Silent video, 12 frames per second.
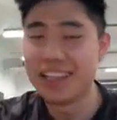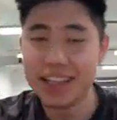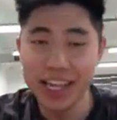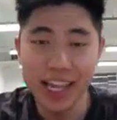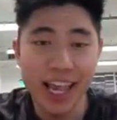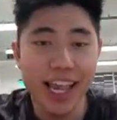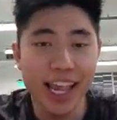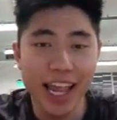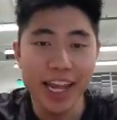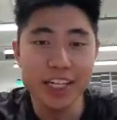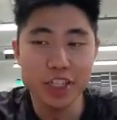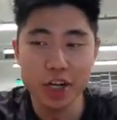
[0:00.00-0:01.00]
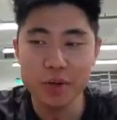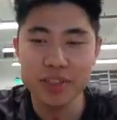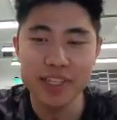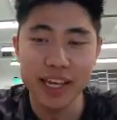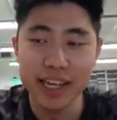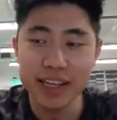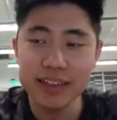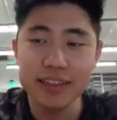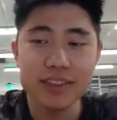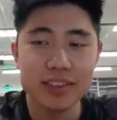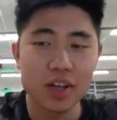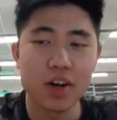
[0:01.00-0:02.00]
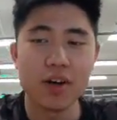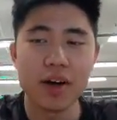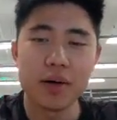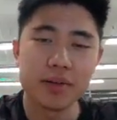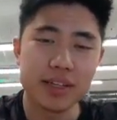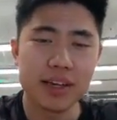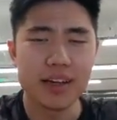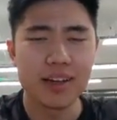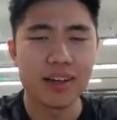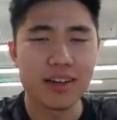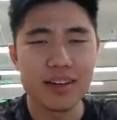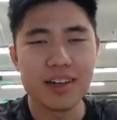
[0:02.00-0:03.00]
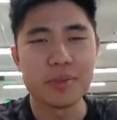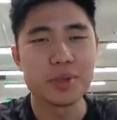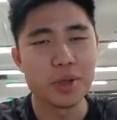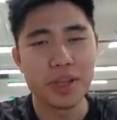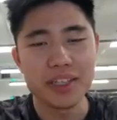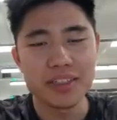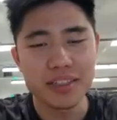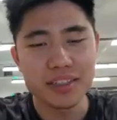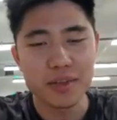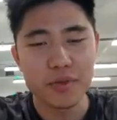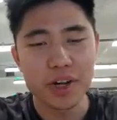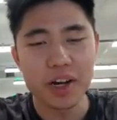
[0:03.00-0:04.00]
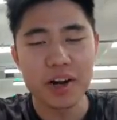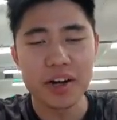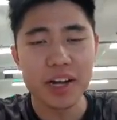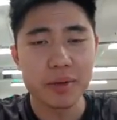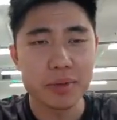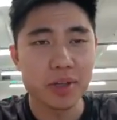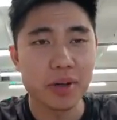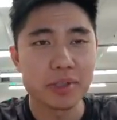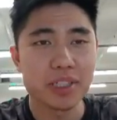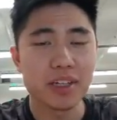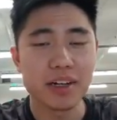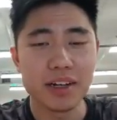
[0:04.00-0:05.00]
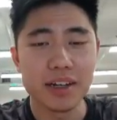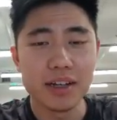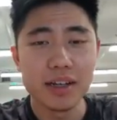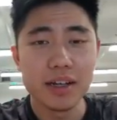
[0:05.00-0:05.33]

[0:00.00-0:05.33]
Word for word: Like, A Chung was taken, so I was like, uh, I'm too lazy to figure out a name, so I'm just gonna.